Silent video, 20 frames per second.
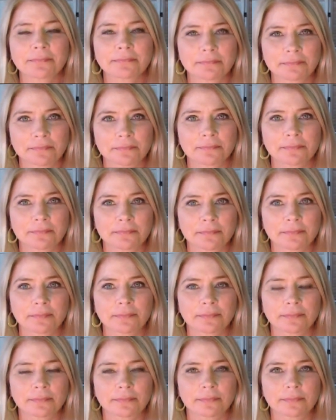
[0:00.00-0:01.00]

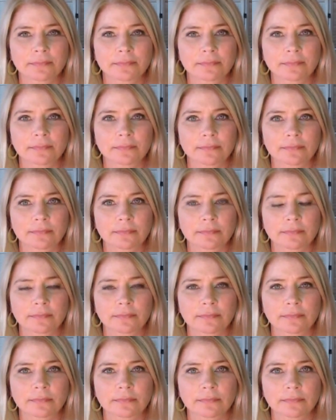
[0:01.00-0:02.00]

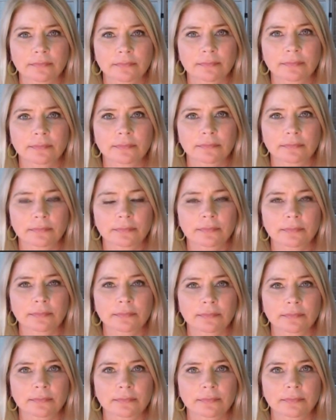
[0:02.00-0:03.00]

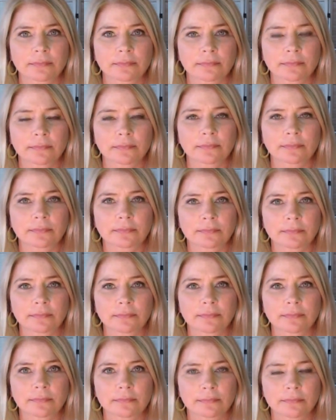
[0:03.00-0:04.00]

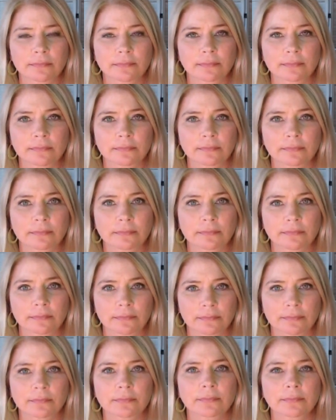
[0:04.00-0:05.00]

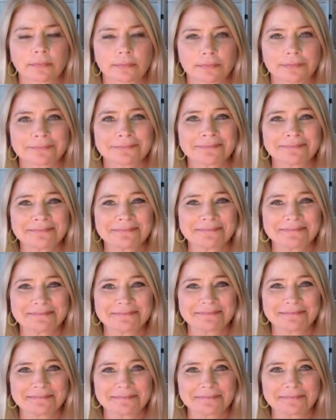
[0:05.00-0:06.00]

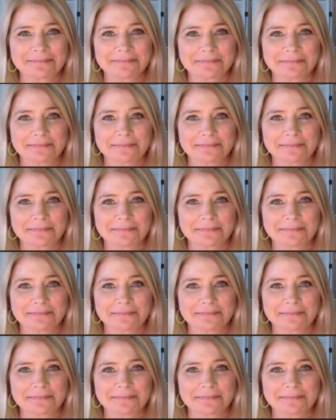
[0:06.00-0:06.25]
This person isn't speaking.